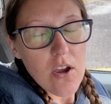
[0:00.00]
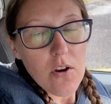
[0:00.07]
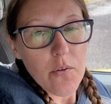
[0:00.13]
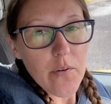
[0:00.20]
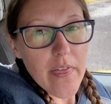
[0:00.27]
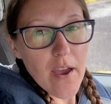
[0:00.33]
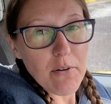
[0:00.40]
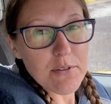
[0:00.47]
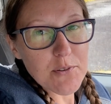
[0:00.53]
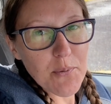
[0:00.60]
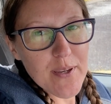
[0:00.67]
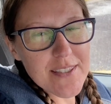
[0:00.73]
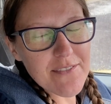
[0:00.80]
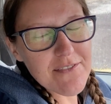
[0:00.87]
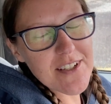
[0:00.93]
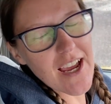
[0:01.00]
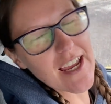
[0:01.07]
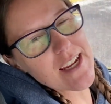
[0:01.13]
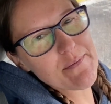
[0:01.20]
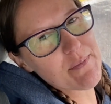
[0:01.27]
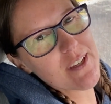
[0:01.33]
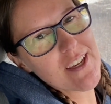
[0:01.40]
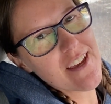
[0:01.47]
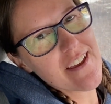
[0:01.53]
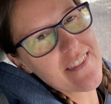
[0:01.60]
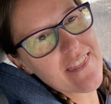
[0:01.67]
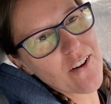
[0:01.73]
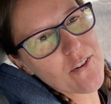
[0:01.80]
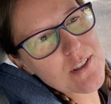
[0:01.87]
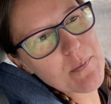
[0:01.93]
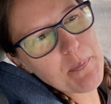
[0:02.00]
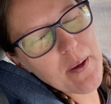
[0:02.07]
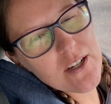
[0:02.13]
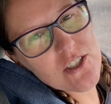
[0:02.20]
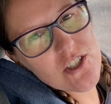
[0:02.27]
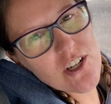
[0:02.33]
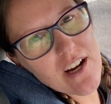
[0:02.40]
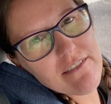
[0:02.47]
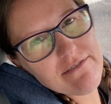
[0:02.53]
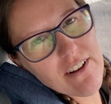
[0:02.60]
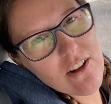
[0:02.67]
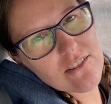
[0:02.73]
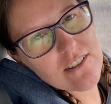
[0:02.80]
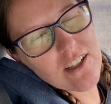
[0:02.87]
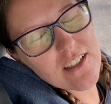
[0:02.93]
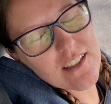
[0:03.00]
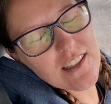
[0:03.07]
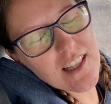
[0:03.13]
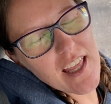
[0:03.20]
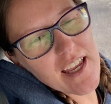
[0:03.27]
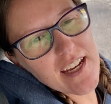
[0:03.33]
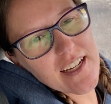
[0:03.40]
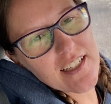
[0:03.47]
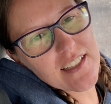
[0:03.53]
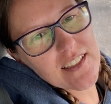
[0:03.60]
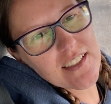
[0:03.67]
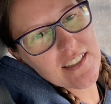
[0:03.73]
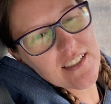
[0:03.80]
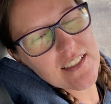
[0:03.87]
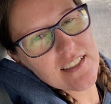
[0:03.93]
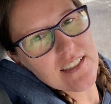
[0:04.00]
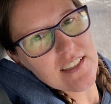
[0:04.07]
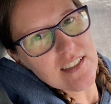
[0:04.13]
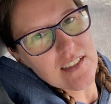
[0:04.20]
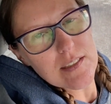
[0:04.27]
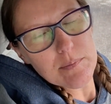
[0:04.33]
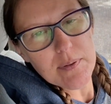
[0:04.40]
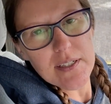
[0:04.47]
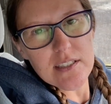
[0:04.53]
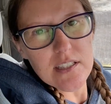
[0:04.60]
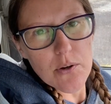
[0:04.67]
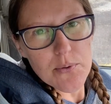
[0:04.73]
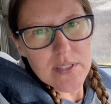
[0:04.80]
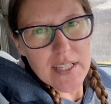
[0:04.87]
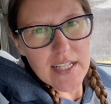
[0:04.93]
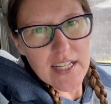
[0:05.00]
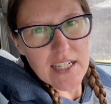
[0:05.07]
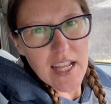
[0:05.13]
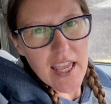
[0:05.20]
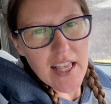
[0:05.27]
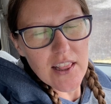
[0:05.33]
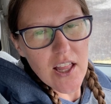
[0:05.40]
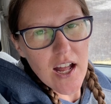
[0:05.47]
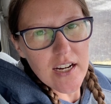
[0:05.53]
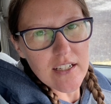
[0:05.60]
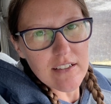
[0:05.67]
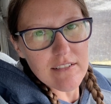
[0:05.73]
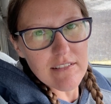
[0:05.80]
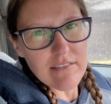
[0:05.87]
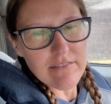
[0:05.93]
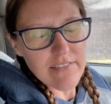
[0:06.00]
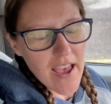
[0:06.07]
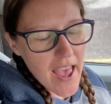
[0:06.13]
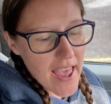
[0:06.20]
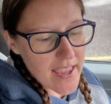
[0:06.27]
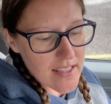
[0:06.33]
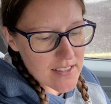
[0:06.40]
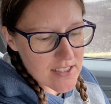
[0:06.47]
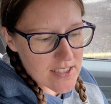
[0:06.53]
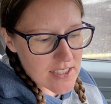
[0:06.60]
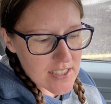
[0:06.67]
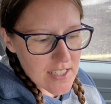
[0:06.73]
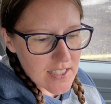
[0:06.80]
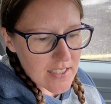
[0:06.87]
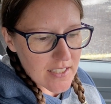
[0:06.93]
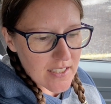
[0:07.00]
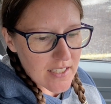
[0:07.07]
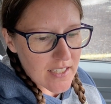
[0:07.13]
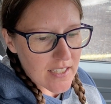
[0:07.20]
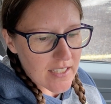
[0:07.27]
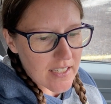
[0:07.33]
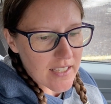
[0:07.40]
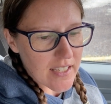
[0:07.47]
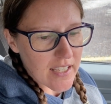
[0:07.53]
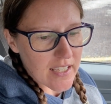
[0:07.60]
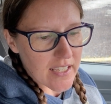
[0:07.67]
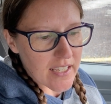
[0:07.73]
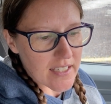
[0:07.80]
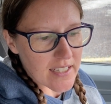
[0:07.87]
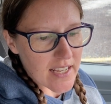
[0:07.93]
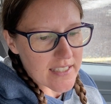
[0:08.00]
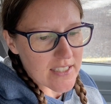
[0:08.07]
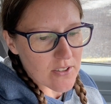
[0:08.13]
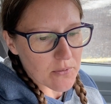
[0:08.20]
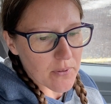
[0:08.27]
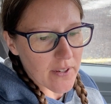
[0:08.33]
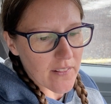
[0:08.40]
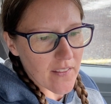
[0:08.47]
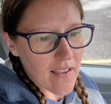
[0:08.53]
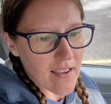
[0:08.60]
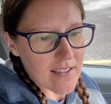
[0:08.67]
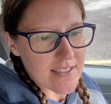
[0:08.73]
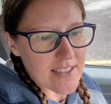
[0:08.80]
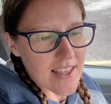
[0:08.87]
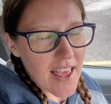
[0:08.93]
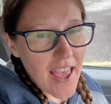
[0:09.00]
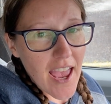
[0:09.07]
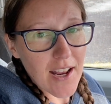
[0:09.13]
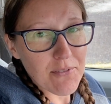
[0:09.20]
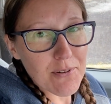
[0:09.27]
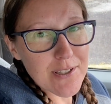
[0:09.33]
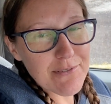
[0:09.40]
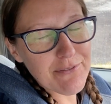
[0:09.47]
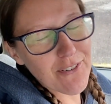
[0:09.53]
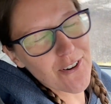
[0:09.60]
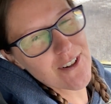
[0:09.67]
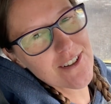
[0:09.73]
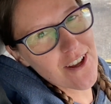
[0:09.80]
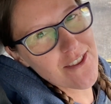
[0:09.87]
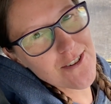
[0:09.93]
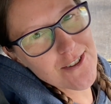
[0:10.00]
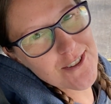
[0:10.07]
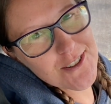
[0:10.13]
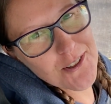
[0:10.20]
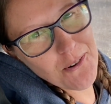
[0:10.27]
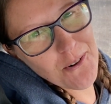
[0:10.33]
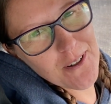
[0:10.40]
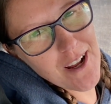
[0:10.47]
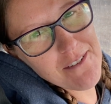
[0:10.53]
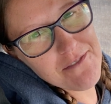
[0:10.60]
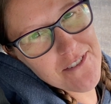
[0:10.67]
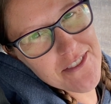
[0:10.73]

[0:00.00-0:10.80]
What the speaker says: Well, that was a waste of time. There was a picture I found online because I was getting a lot of ads and I didn't realize the ad was for another store, not for